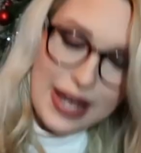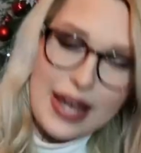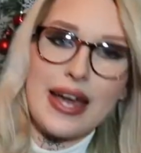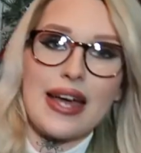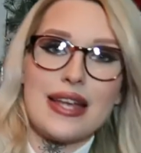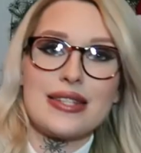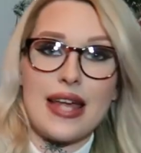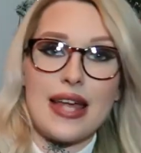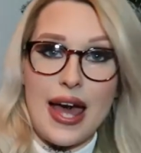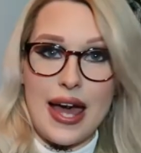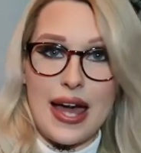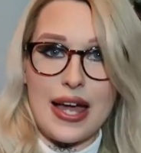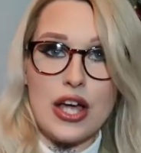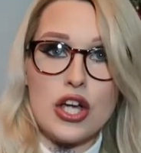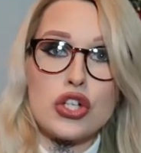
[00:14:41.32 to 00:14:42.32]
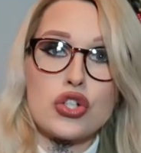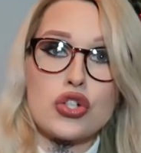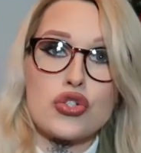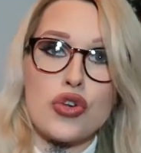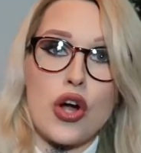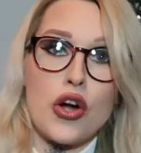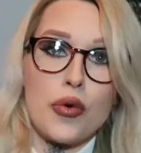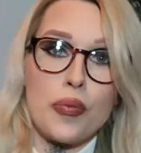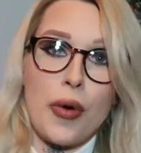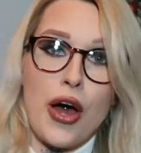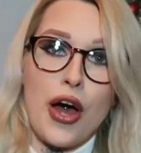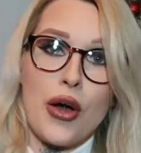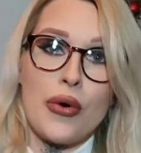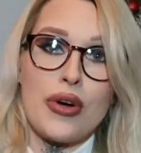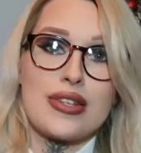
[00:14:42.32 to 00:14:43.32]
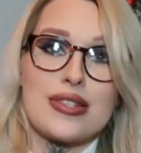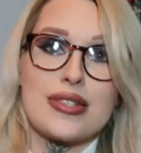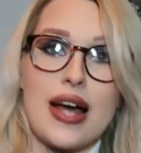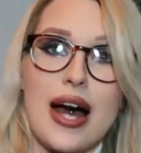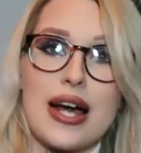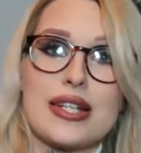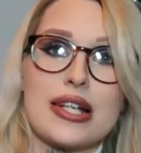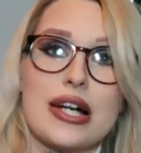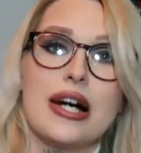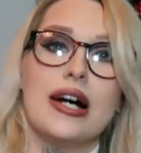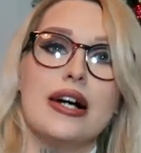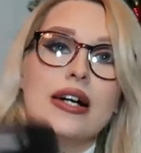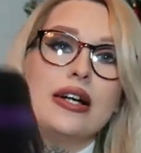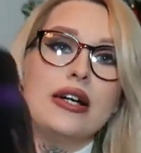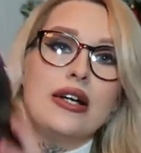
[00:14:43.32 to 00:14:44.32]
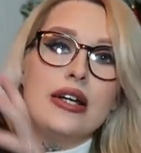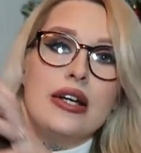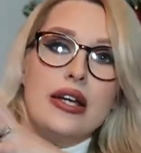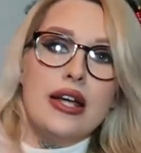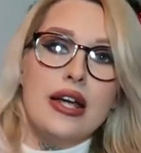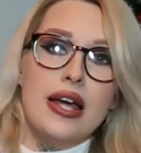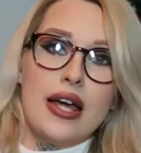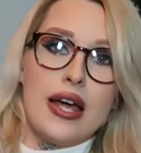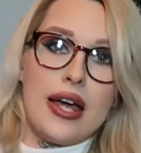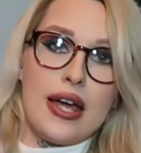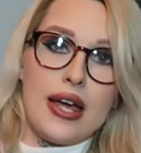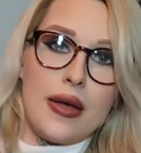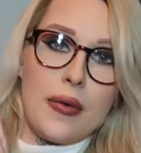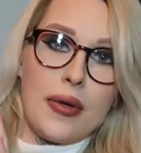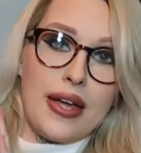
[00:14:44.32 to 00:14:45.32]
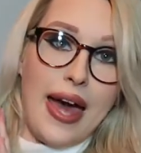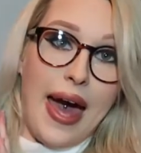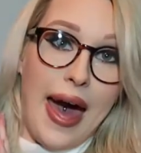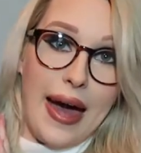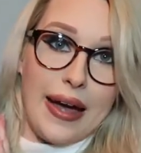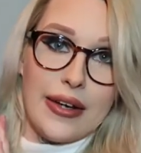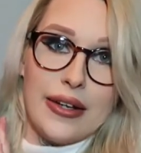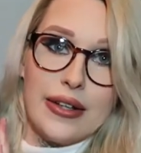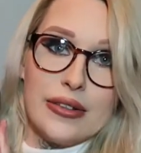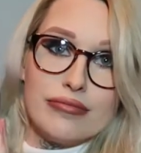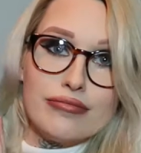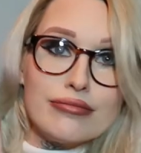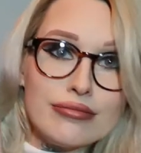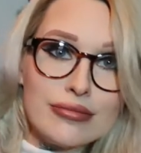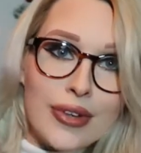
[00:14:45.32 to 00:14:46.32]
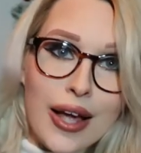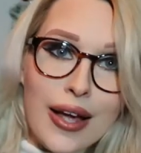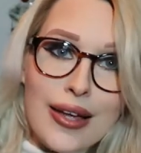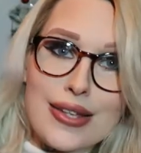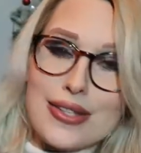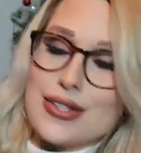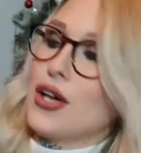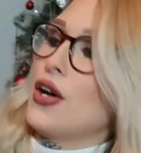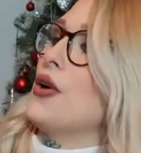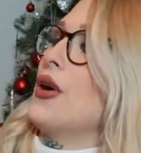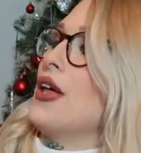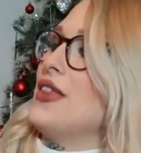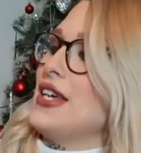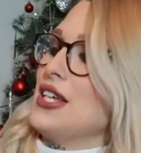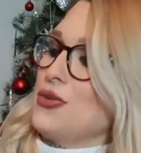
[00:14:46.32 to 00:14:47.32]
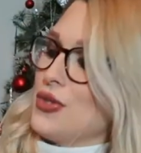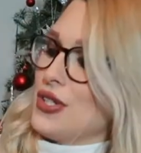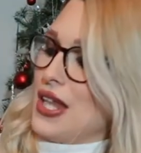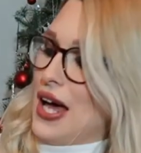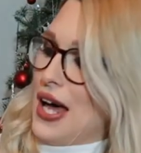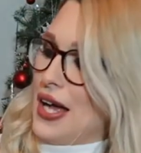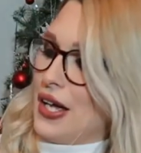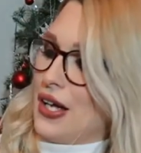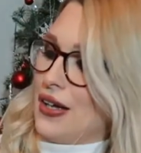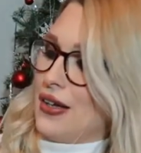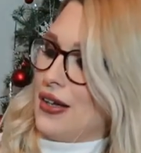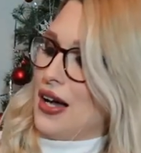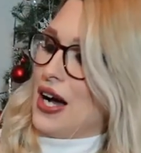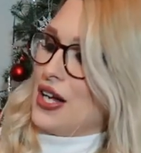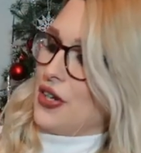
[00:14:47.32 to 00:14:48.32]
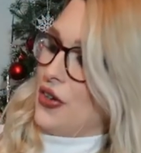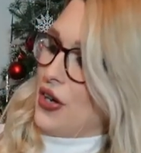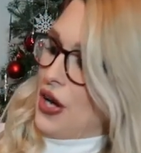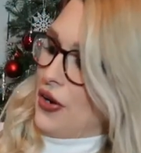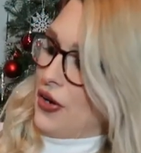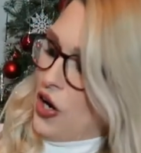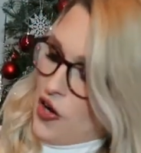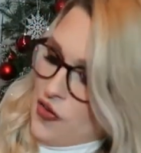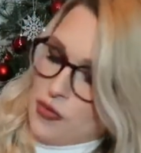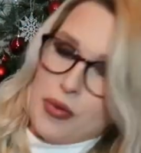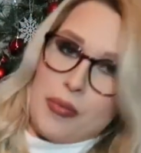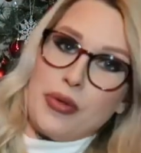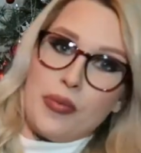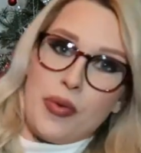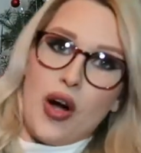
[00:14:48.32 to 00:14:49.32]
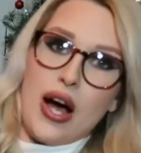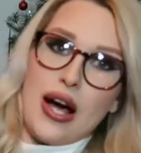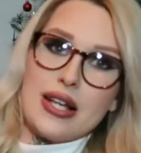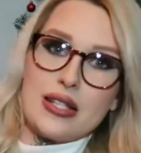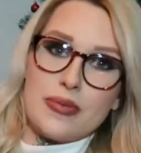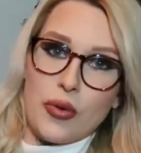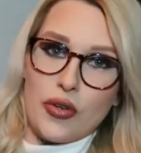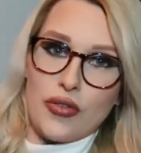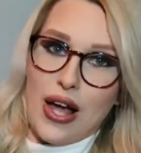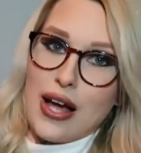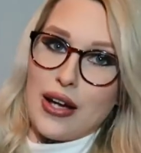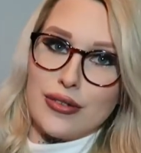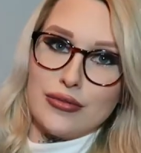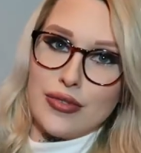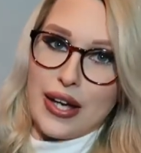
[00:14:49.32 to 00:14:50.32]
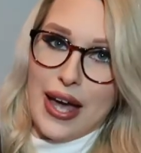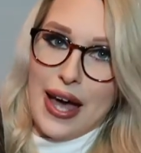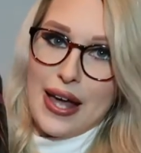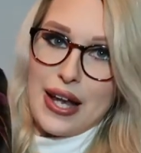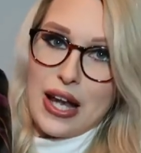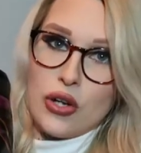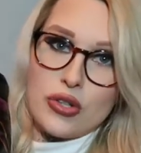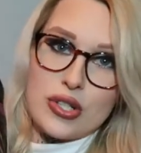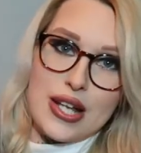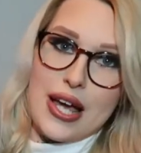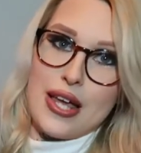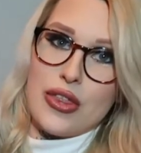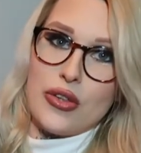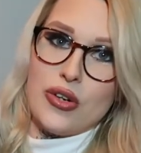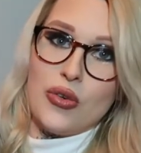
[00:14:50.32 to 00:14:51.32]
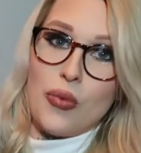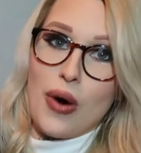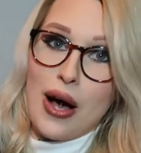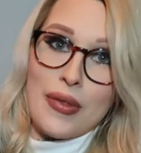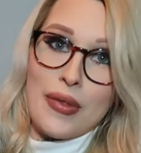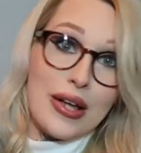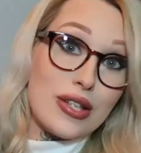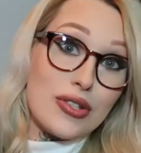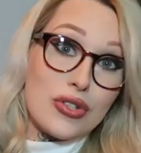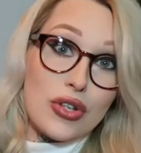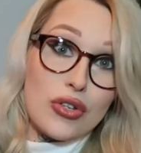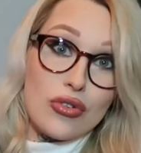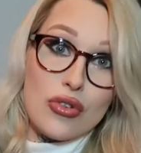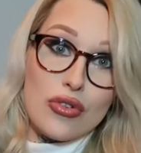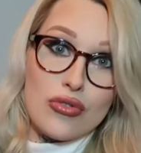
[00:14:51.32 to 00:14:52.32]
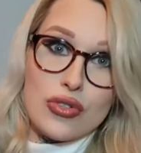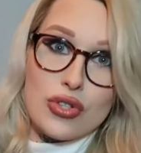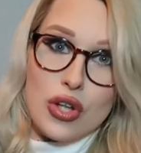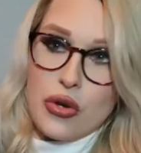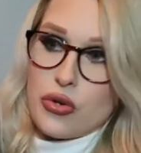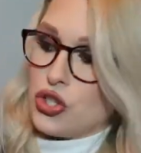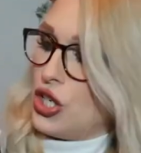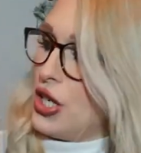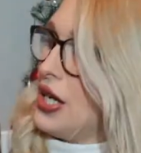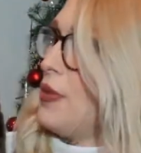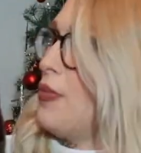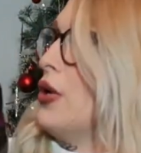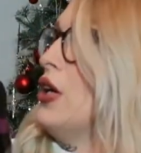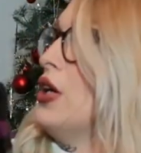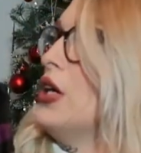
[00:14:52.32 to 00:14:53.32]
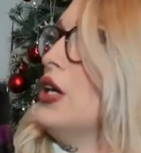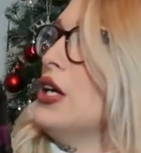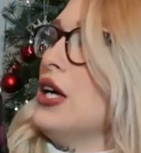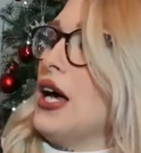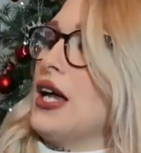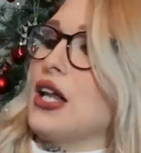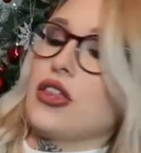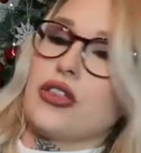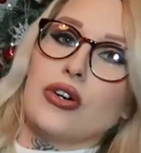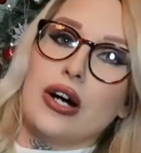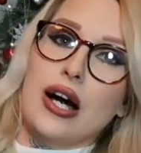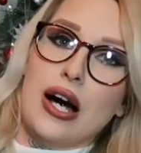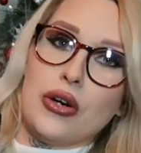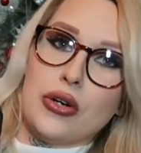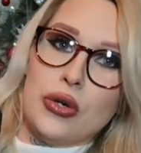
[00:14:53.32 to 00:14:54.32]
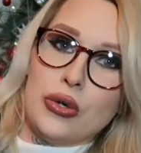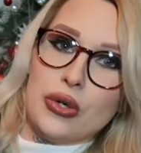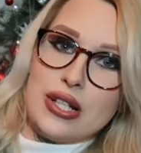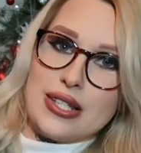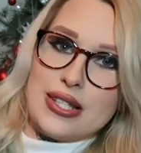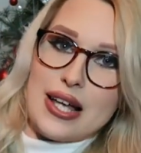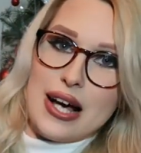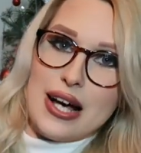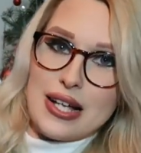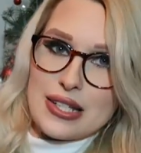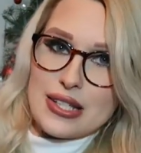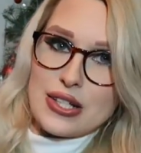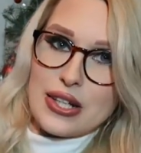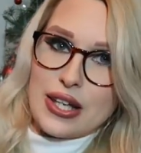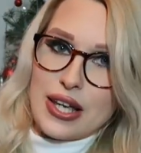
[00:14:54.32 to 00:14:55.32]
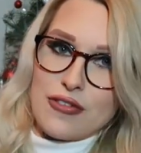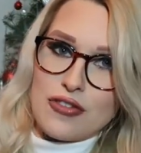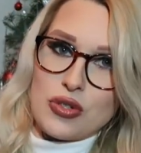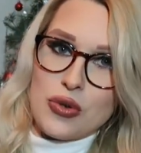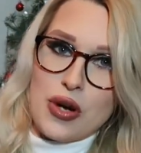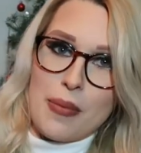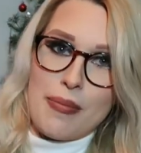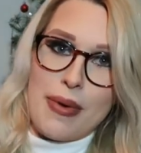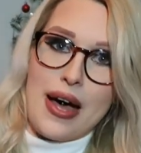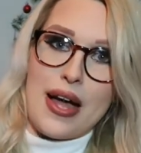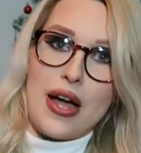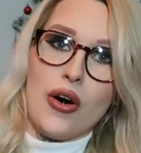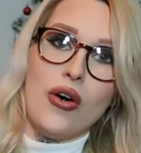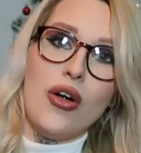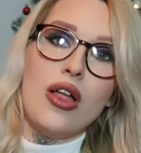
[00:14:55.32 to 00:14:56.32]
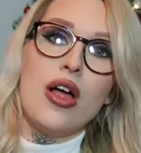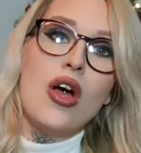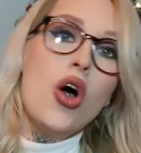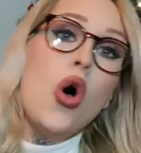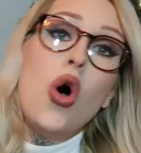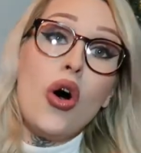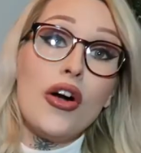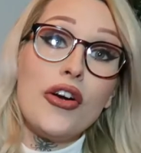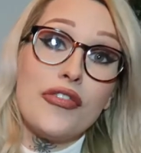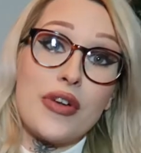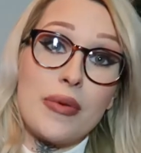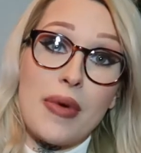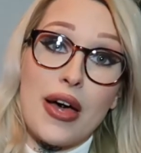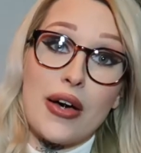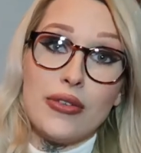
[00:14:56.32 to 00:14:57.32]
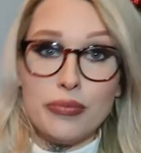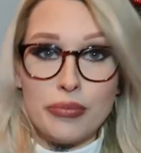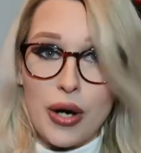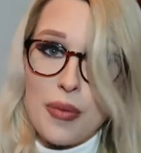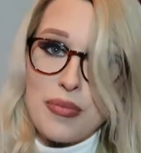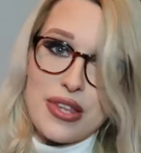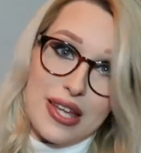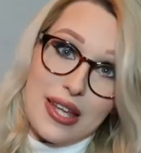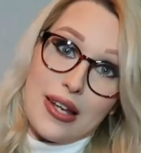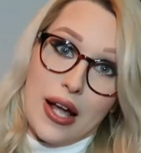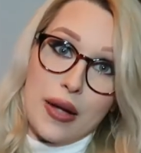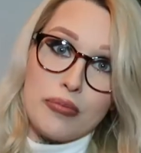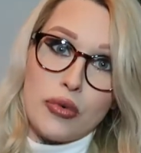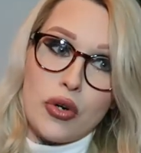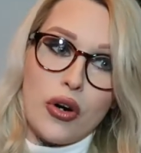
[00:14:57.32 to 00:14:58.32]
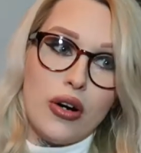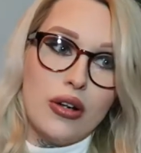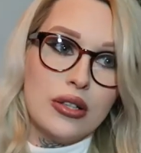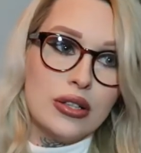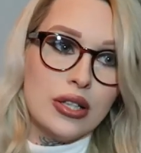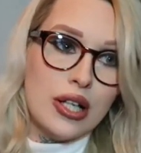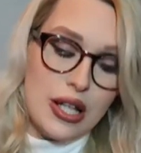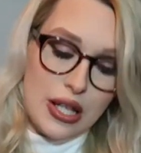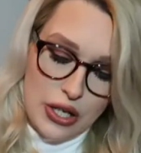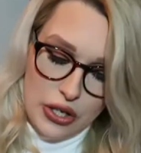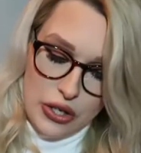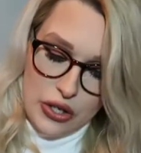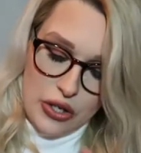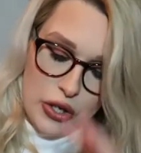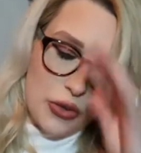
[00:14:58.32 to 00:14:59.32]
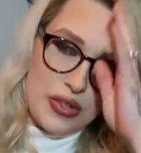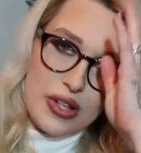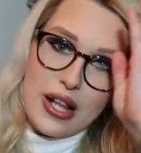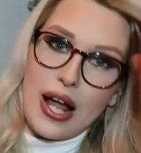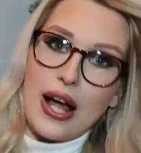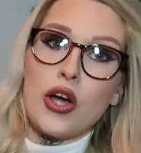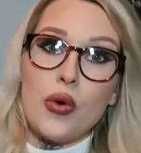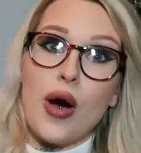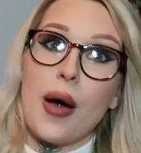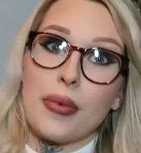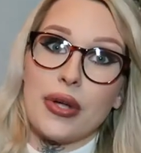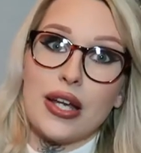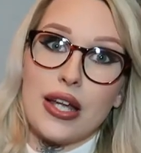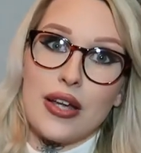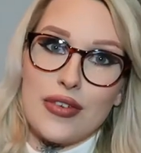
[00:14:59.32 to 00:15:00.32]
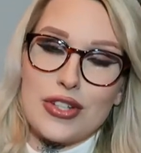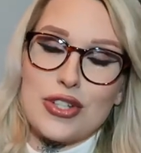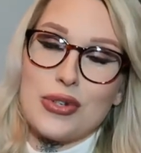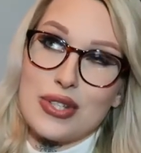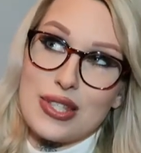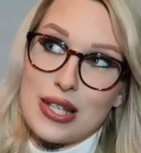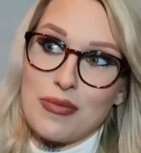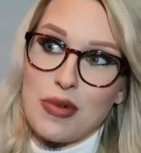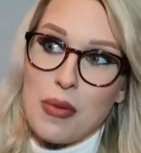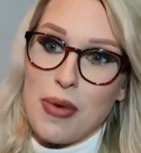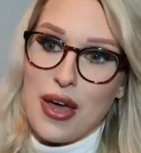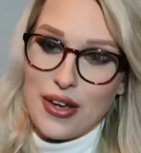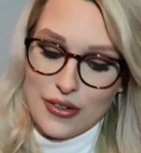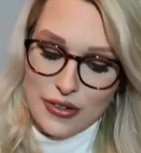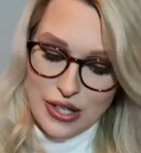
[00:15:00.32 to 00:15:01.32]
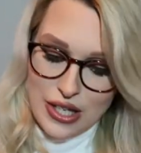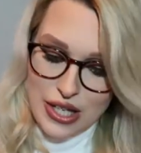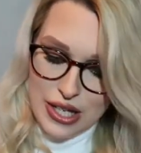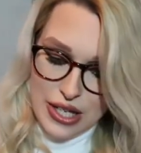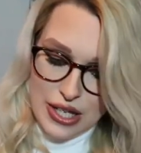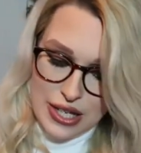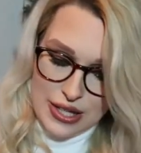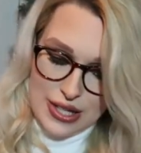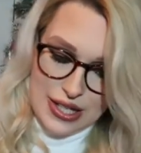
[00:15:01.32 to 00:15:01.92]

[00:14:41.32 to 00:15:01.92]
it is a Strongbow cider keg. So and this was like I don't know, I can't remember the price, but like again I looked at it and thought wow that's so cheap and I thought how cool is that to give to a male or a female but I'm thinking like more who like who I'm going to give it to is going to be a male. And